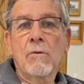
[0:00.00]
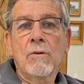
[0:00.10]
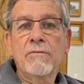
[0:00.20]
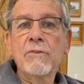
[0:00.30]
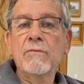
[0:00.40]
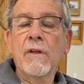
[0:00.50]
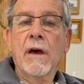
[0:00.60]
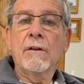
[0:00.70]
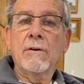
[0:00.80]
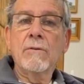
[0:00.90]
or if you've
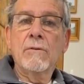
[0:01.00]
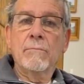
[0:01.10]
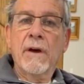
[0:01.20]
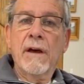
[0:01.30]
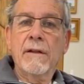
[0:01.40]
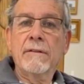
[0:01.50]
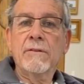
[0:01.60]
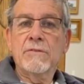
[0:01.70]
not heard about the